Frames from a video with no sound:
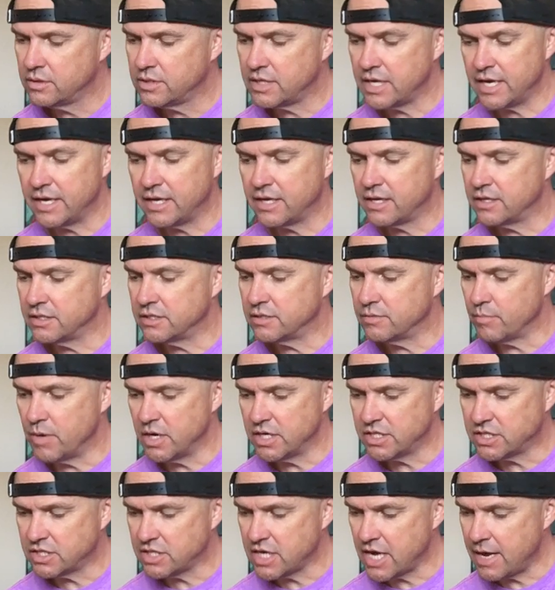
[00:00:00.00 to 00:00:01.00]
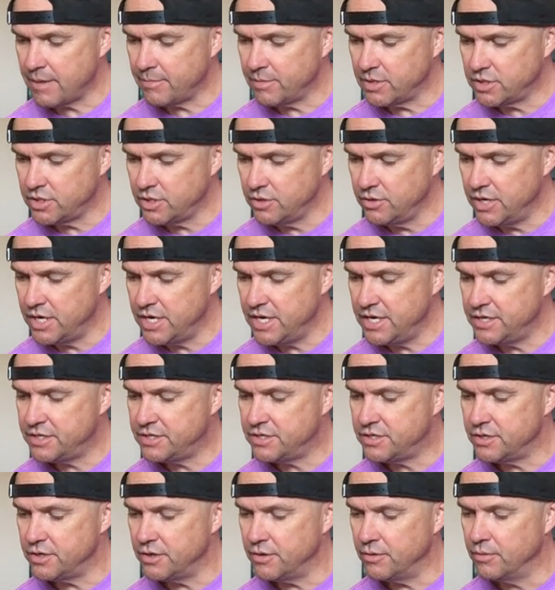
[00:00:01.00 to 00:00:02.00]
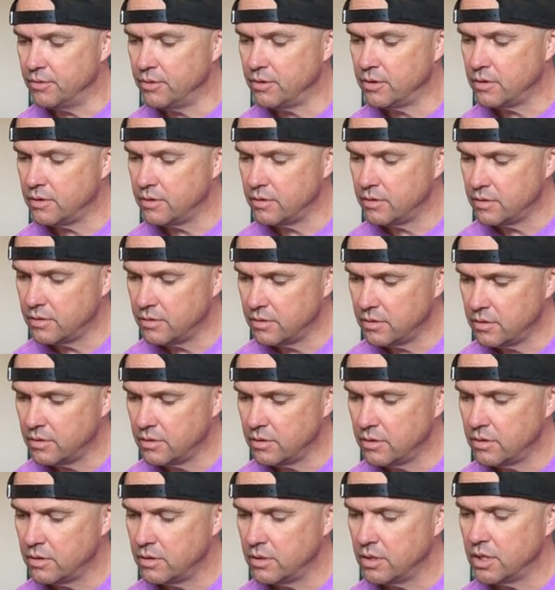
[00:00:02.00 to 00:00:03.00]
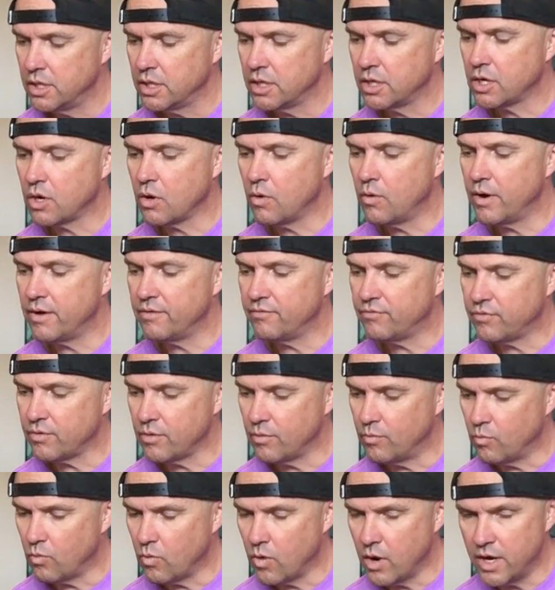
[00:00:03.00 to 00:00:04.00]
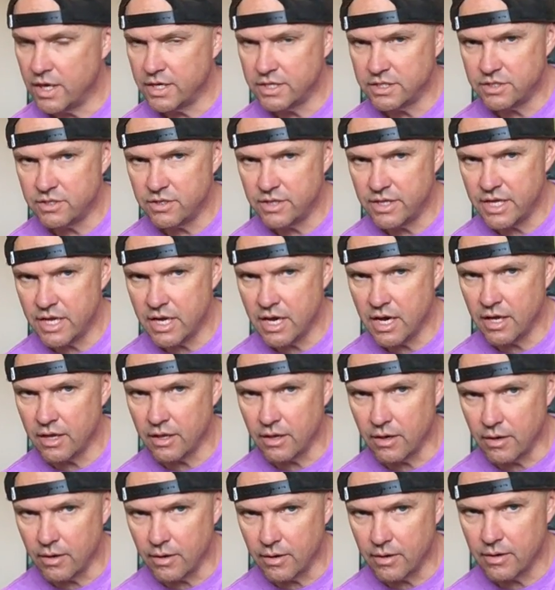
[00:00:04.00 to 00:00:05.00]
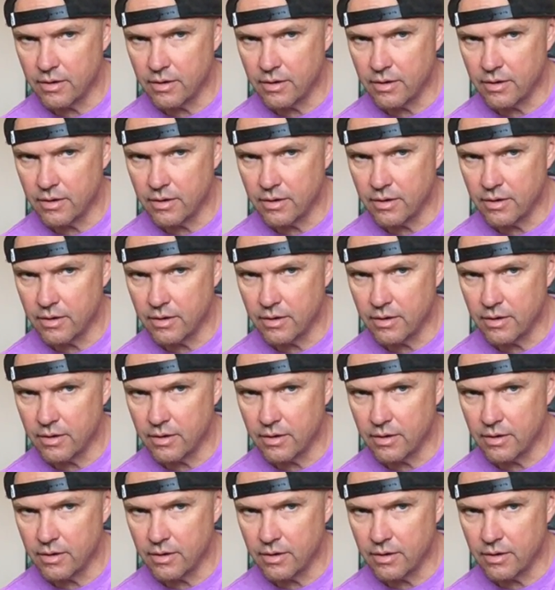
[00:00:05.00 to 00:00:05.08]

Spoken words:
take as much time as you need to, going from one to the other.